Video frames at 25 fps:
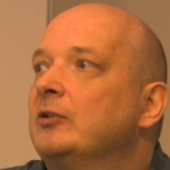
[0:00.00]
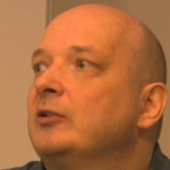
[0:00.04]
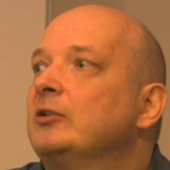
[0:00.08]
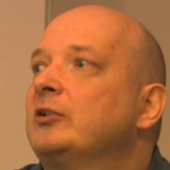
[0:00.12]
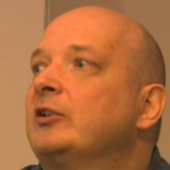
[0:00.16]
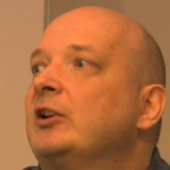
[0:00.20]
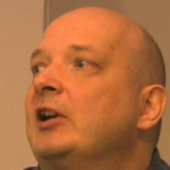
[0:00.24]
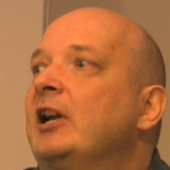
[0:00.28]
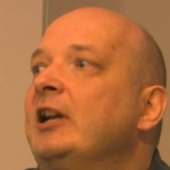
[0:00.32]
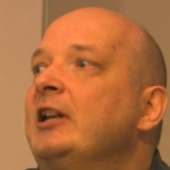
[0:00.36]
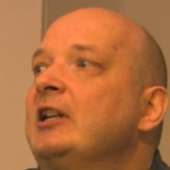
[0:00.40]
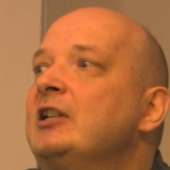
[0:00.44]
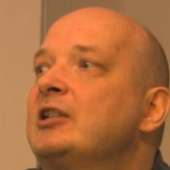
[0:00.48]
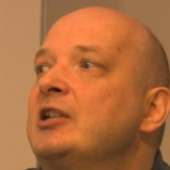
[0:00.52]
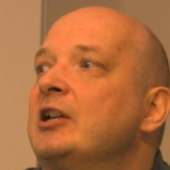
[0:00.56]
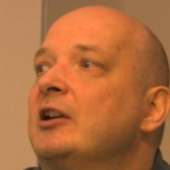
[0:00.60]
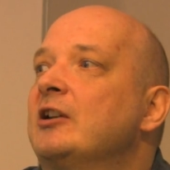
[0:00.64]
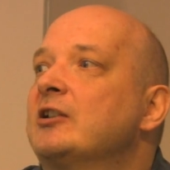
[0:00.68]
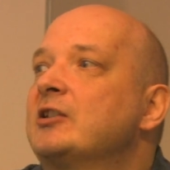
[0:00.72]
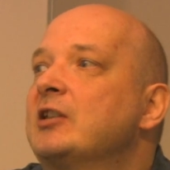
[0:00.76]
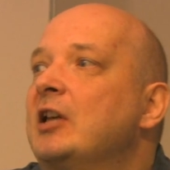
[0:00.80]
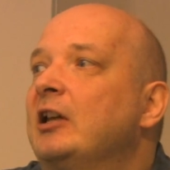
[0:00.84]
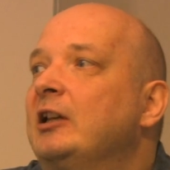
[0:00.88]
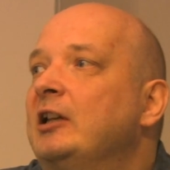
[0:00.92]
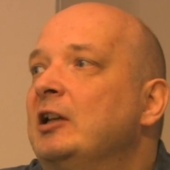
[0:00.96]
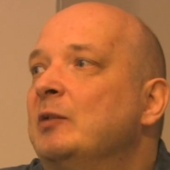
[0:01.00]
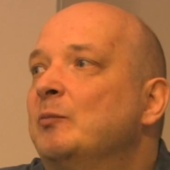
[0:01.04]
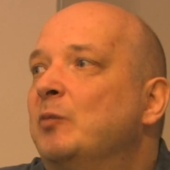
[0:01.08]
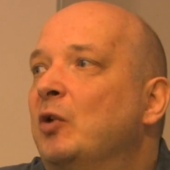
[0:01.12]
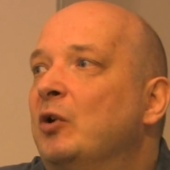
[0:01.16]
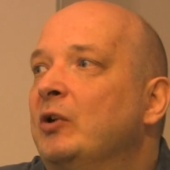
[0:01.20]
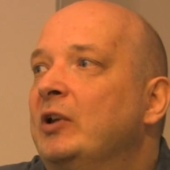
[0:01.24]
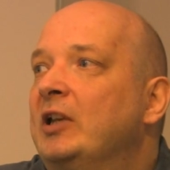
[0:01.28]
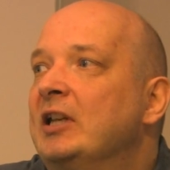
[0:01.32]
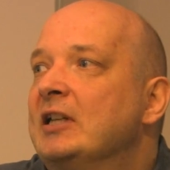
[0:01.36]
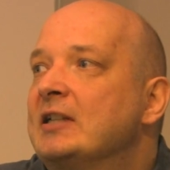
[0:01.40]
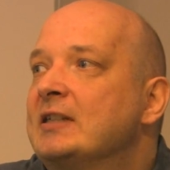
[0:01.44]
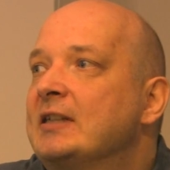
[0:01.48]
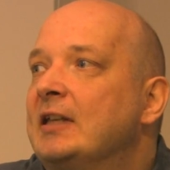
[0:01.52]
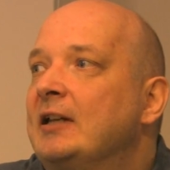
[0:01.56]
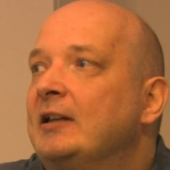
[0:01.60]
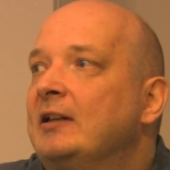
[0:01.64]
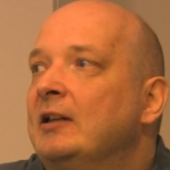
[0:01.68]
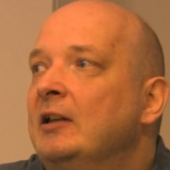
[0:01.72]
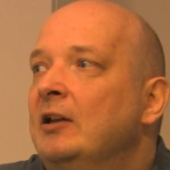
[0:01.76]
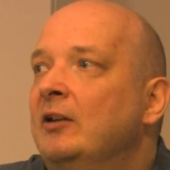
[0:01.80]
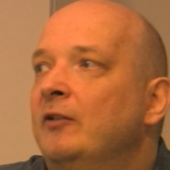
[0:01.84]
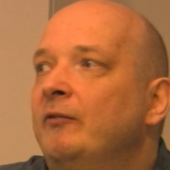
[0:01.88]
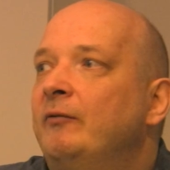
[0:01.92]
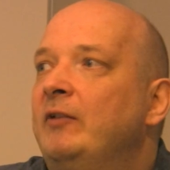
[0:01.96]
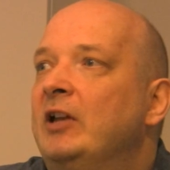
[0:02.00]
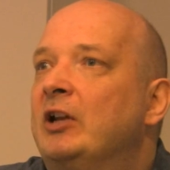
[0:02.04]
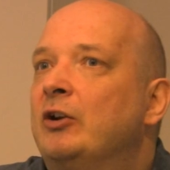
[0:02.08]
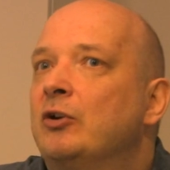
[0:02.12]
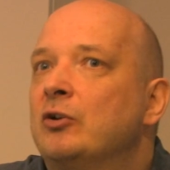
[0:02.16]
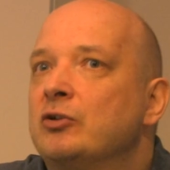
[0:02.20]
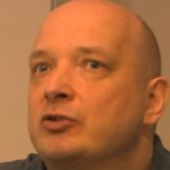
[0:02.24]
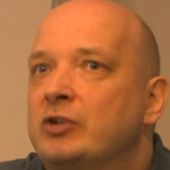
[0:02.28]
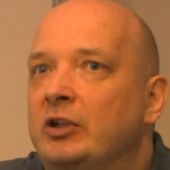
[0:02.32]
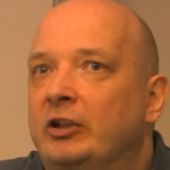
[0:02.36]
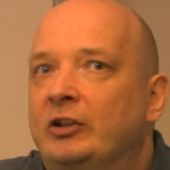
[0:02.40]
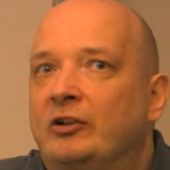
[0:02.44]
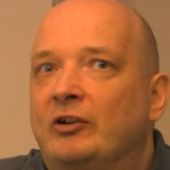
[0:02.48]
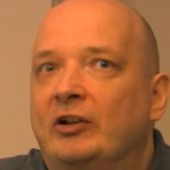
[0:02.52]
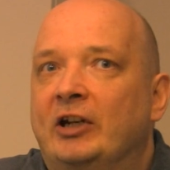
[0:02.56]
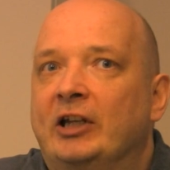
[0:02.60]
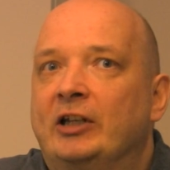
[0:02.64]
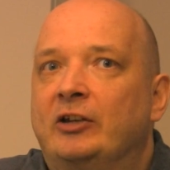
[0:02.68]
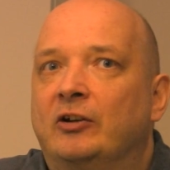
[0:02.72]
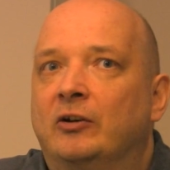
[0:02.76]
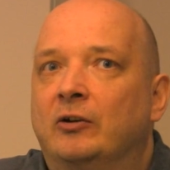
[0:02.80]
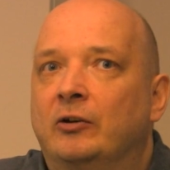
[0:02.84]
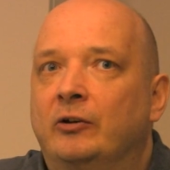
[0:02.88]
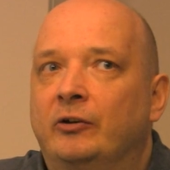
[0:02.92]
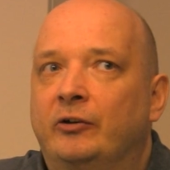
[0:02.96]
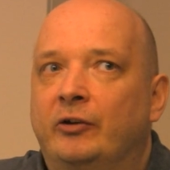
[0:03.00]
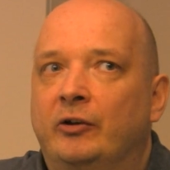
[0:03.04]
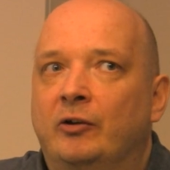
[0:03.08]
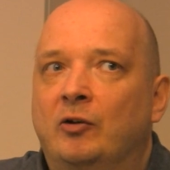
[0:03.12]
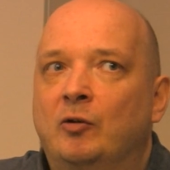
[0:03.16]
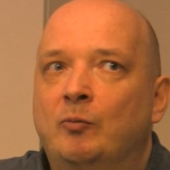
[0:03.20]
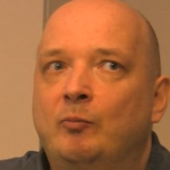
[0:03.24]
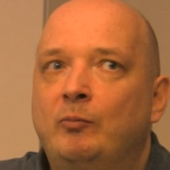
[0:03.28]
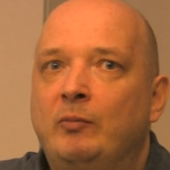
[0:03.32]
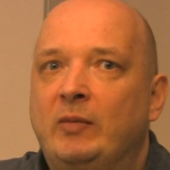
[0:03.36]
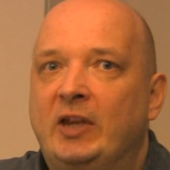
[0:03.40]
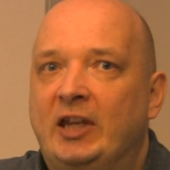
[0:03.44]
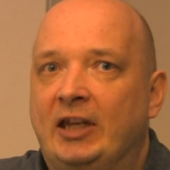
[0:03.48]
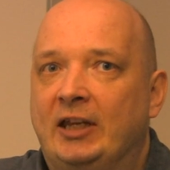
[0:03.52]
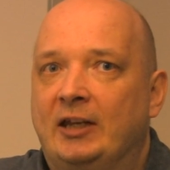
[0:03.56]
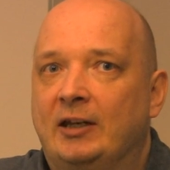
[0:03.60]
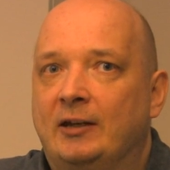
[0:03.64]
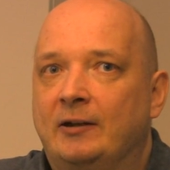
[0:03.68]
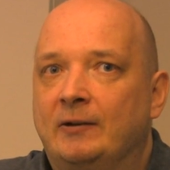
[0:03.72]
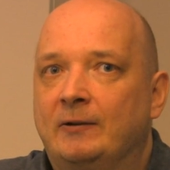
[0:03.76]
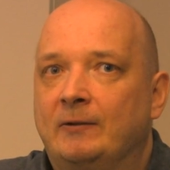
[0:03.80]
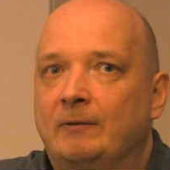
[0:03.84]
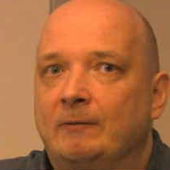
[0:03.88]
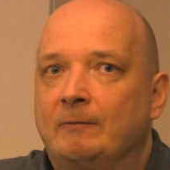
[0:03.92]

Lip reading: traditional starting point is that we concentrate on the mean.